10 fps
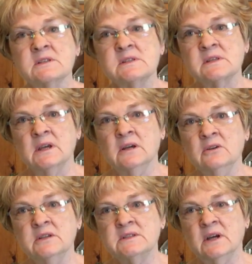
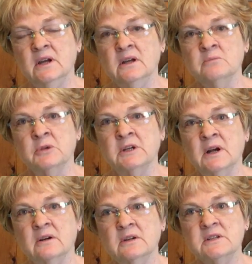scary time in
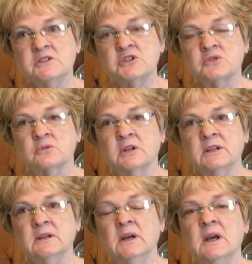our history,